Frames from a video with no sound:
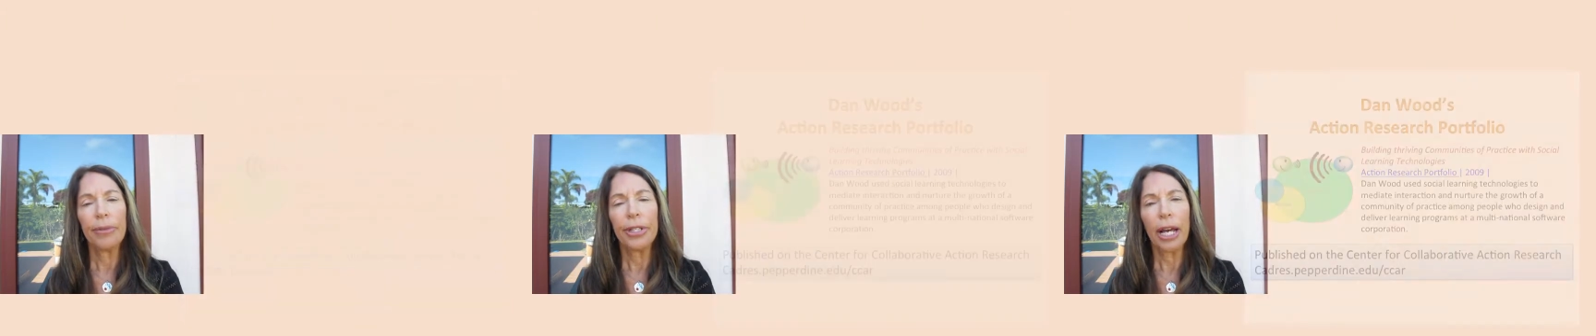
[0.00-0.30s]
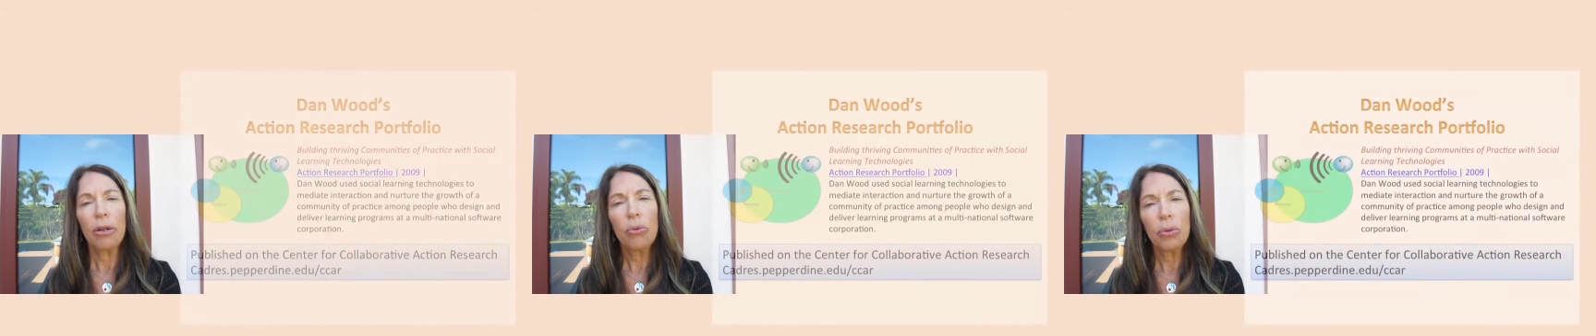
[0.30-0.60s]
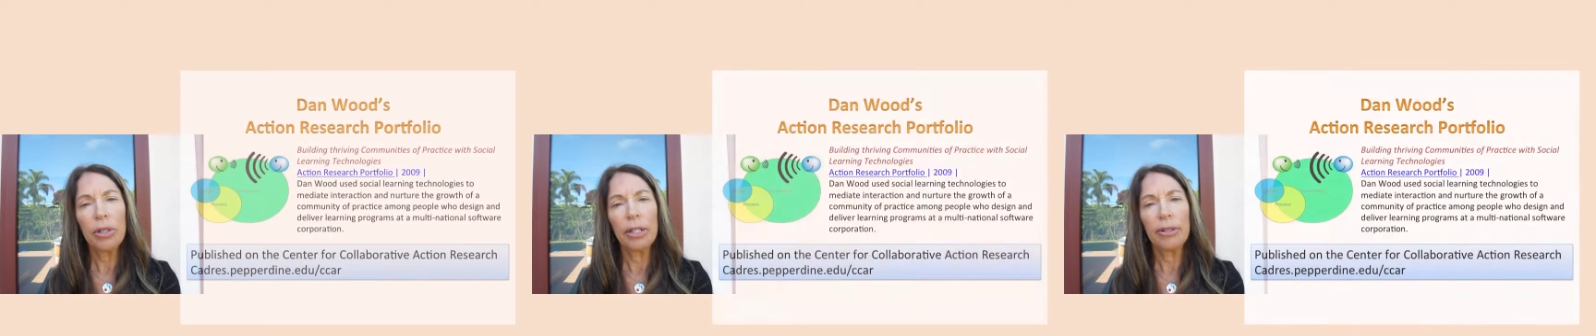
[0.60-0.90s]
Dan
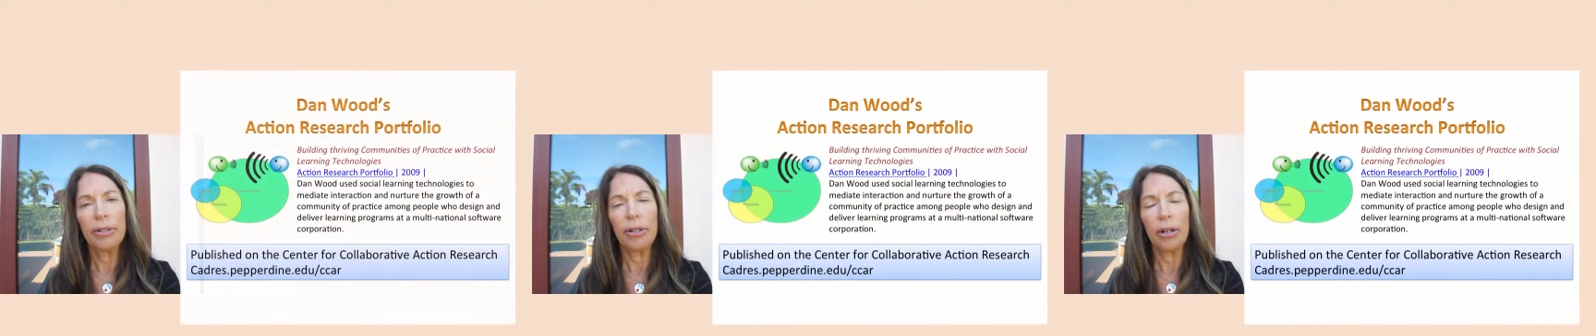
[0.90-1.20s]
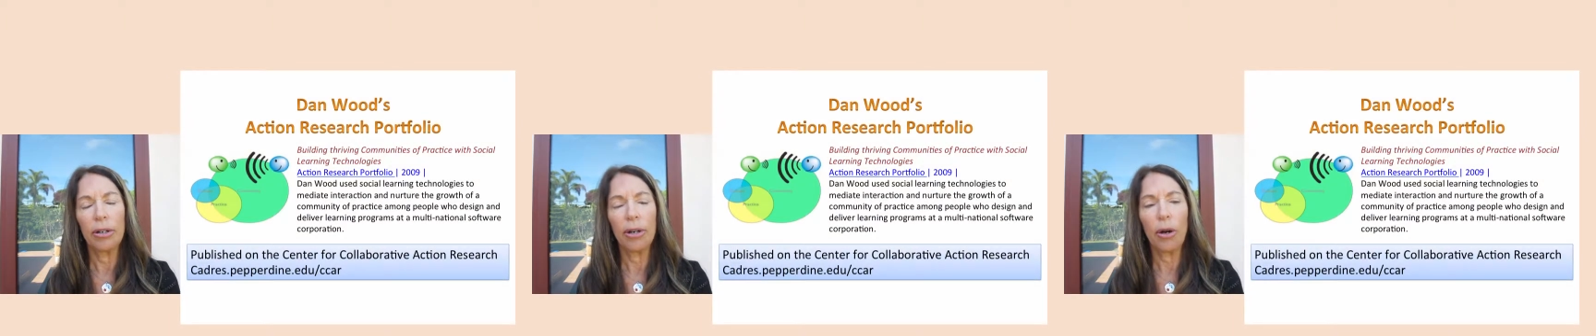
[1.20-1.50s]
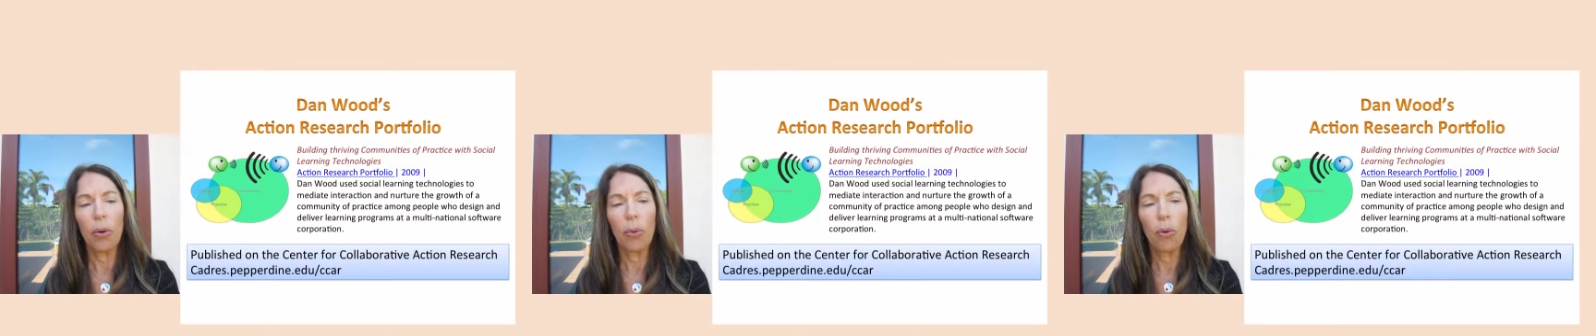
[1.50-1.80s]
Wood
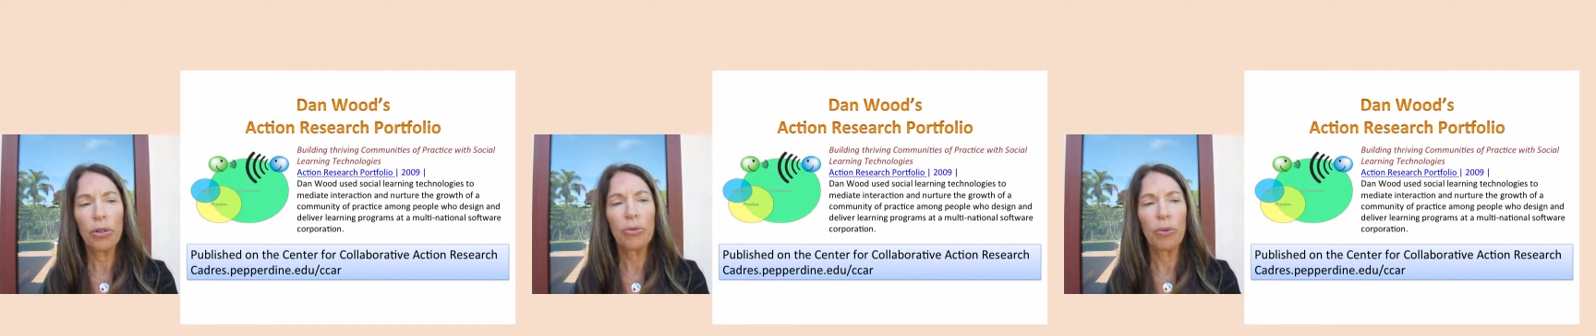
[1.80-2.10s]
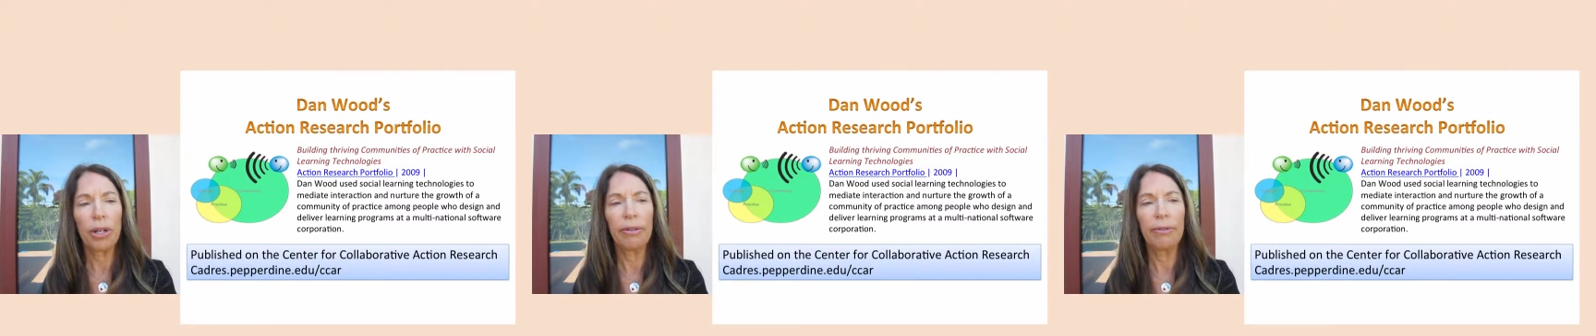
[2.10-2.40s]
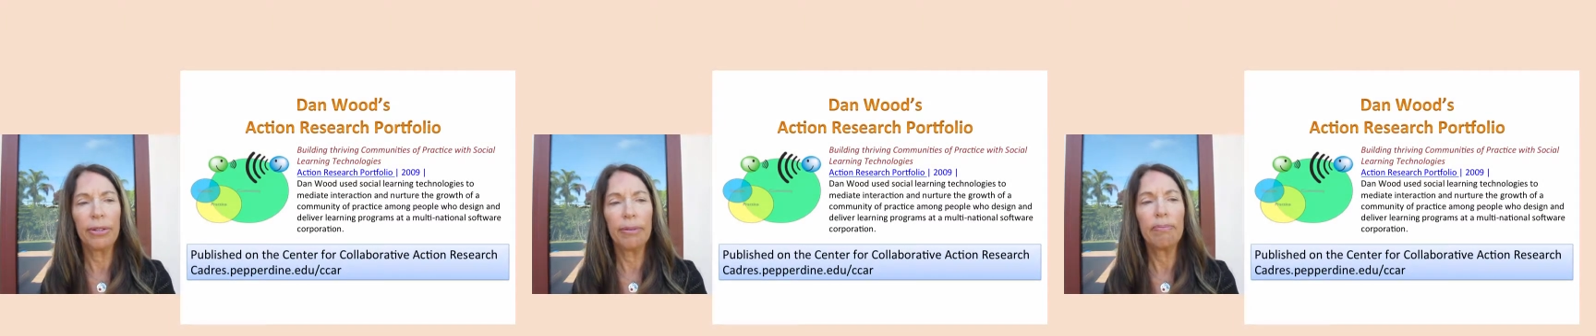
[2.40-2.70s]
was one
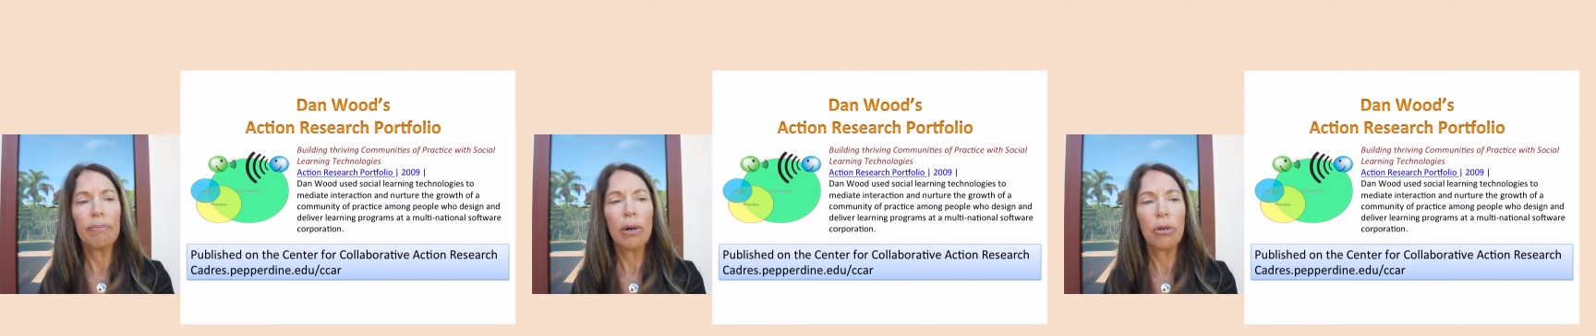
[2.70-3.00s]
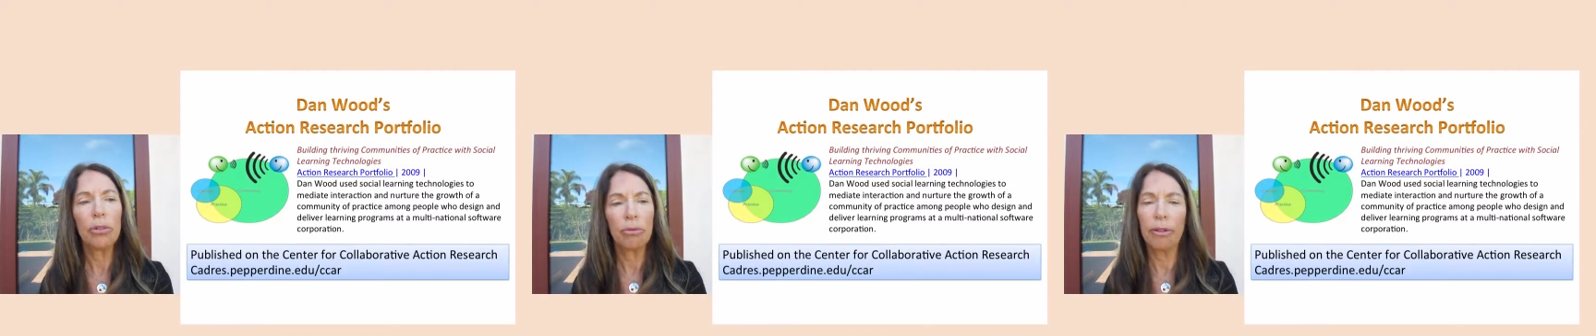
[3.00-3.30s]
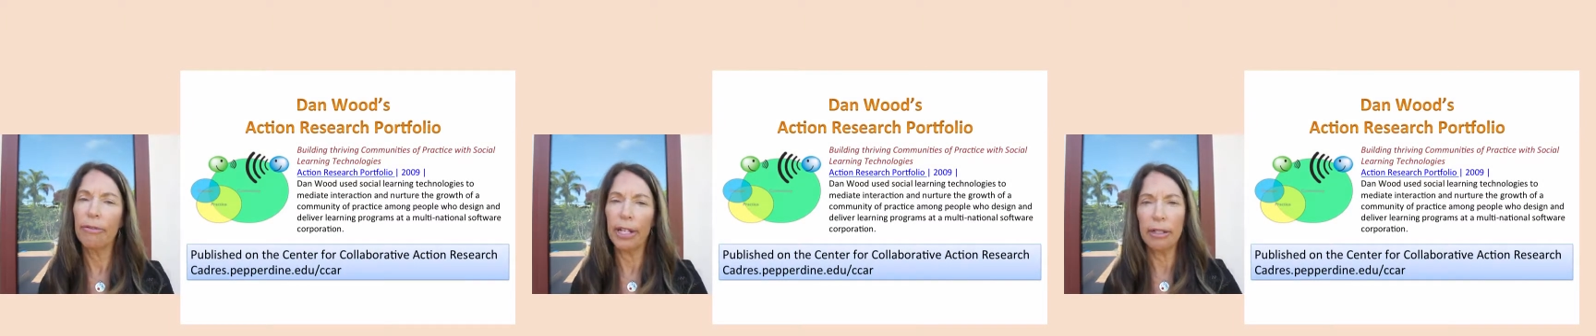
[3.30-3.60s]
of the most
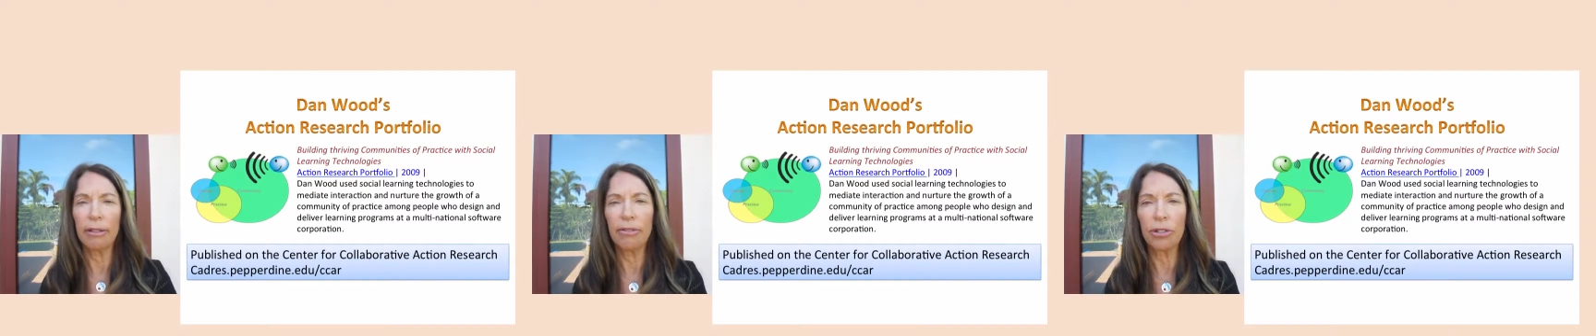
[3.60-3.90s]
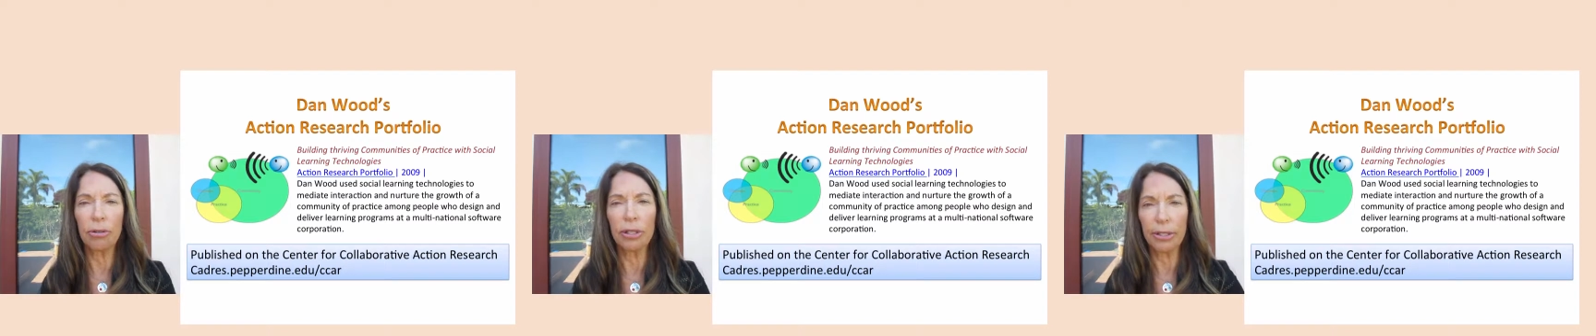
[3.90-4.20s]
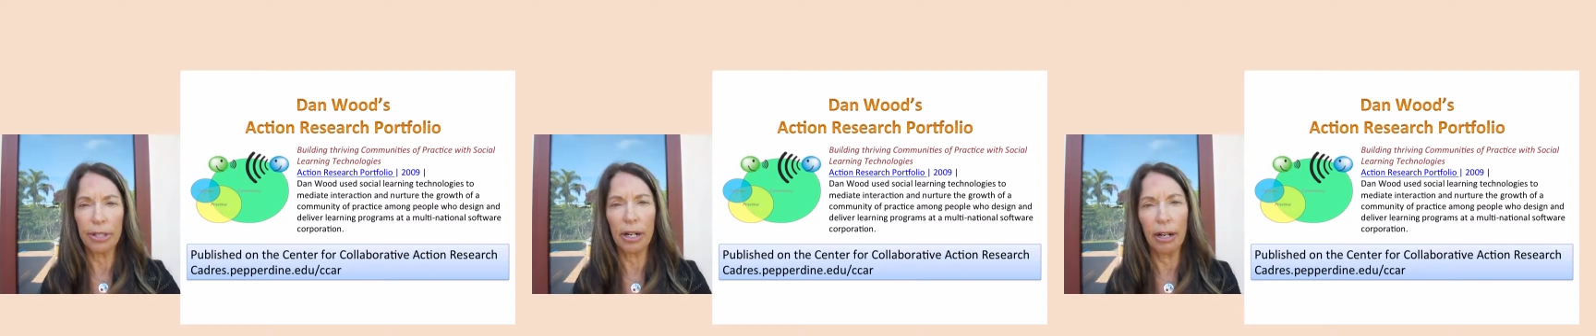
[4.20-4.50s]
reflective
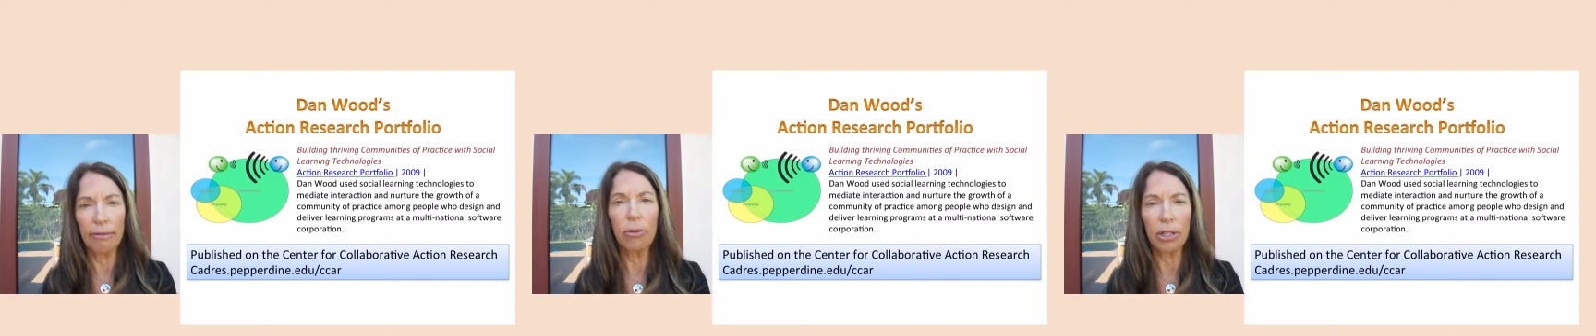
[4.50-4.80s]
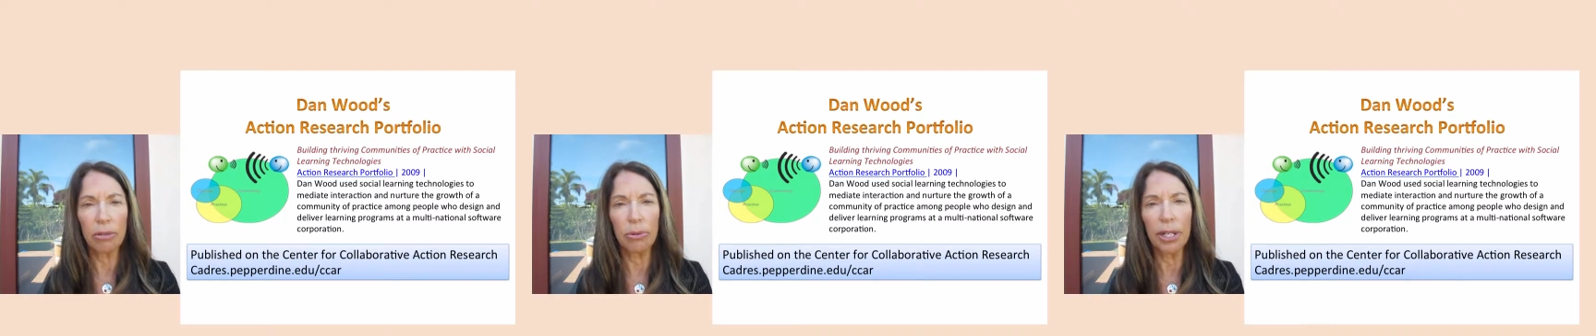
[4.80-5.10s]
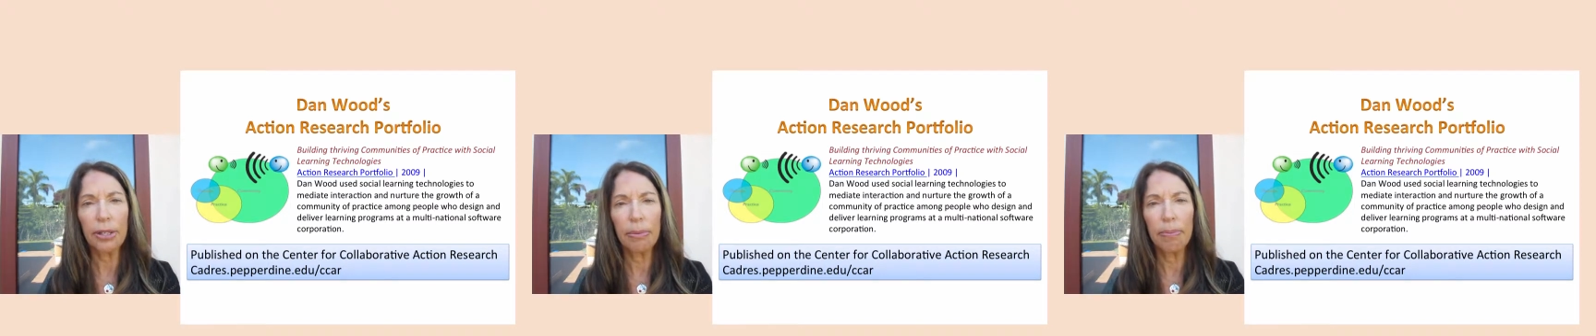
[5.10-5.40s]
students that I've worked
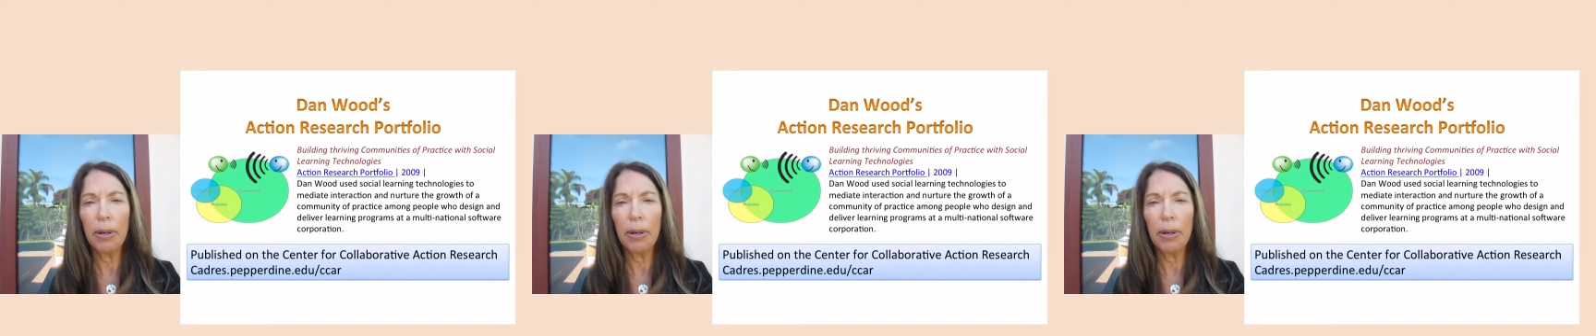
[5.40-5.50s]
with,